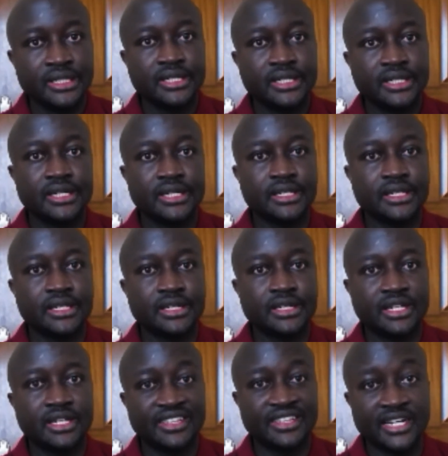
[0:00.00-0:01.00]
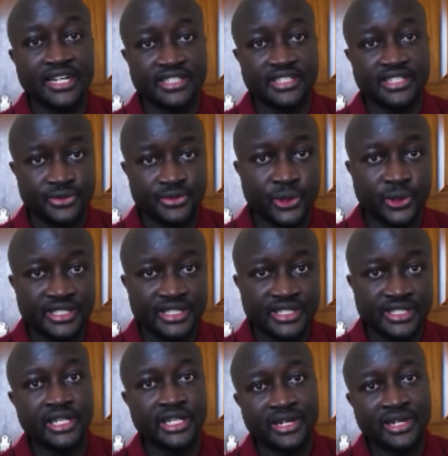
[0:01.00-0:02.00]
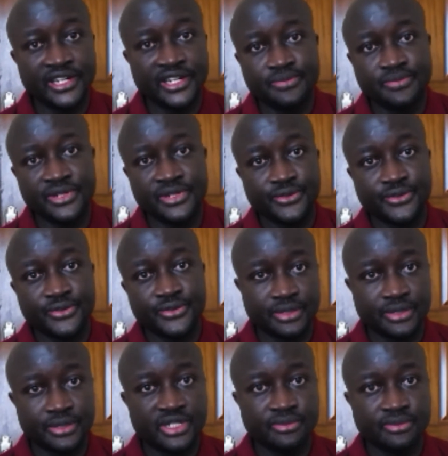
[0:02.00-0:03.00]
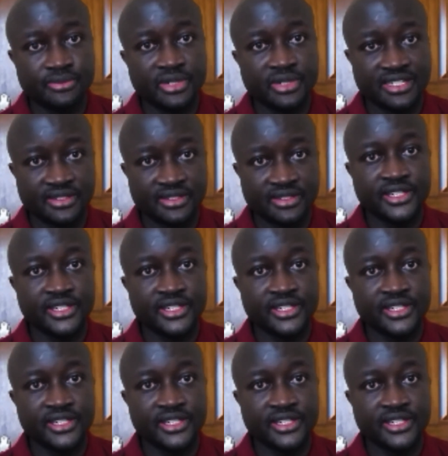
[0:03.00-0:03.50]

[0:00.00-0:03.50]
And that is what even the management for Centum has